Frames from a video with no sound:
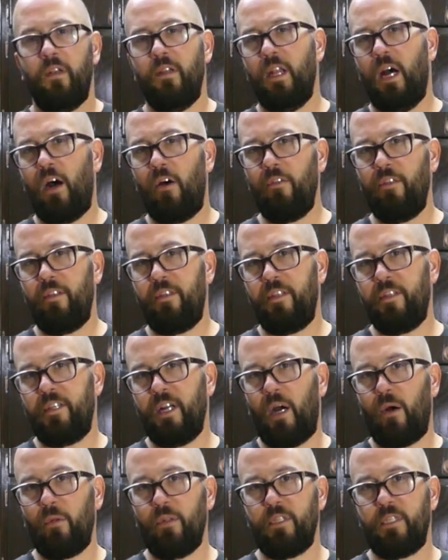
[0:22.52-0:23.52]
Now that the
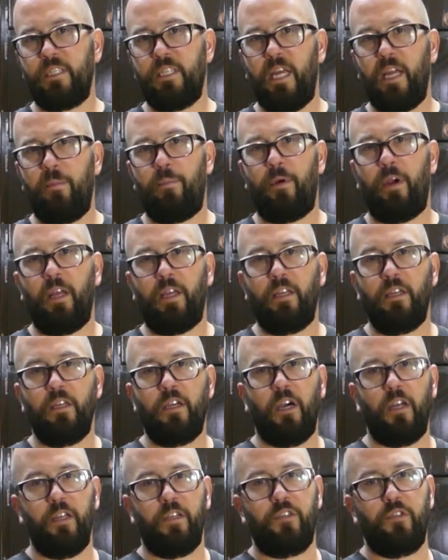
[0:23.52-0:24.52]
dowel is tapered, I can
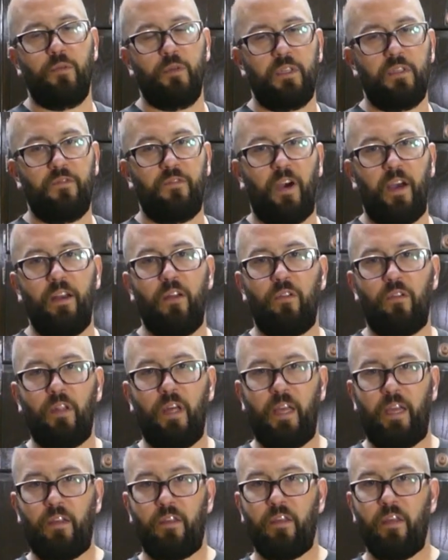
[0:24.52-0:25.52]
cut it to its final
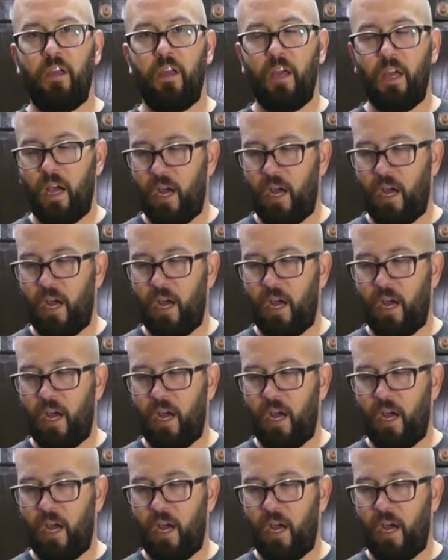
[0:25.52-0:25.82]
length.